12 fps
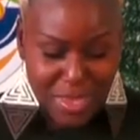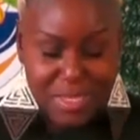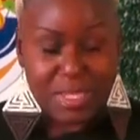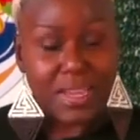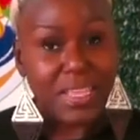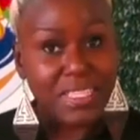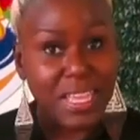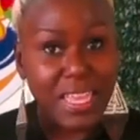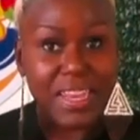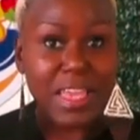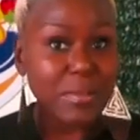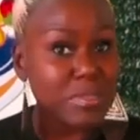So that
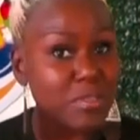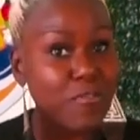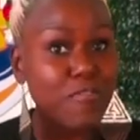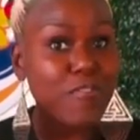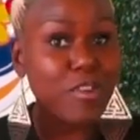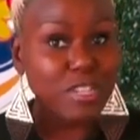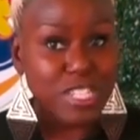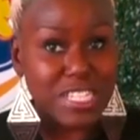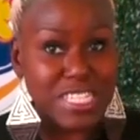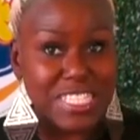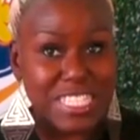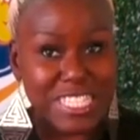again helps to flush
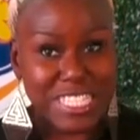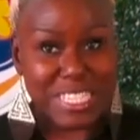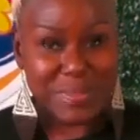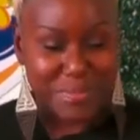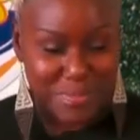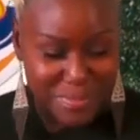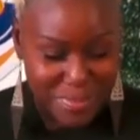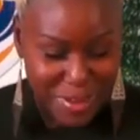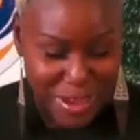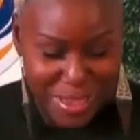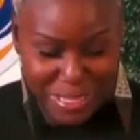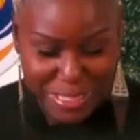the system,
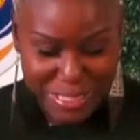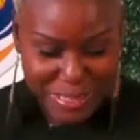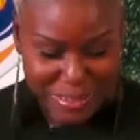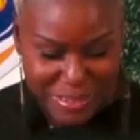right?